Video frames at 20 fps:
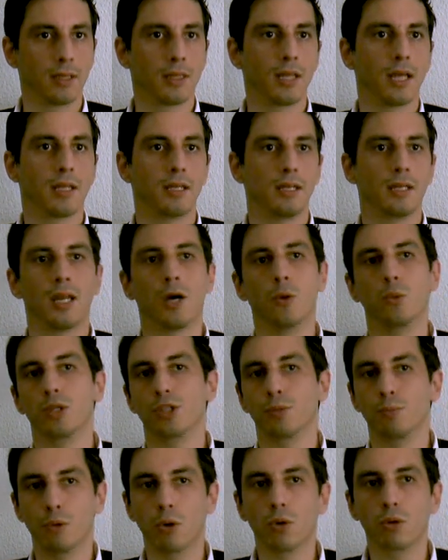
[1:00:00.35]
that now
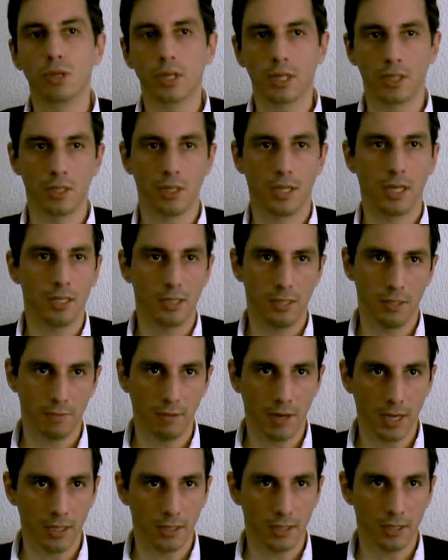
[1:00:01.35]
is broken and
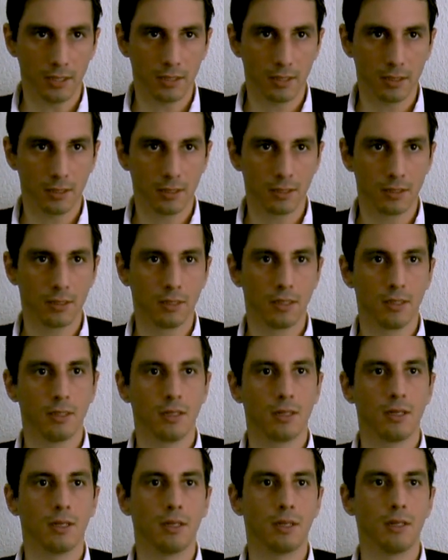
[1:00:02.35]
divided
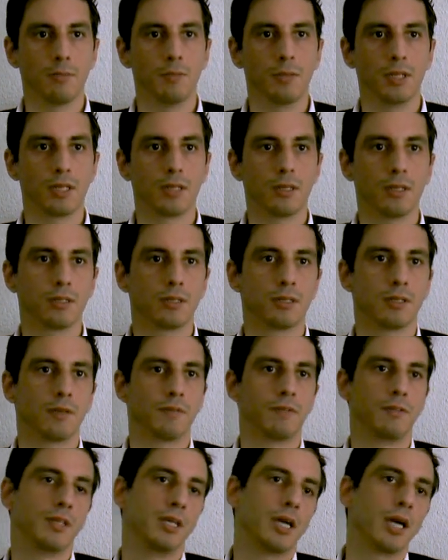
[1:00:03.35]
uh, because
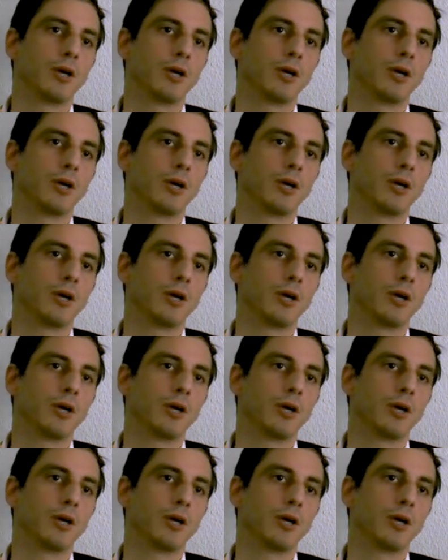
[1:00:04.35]
of the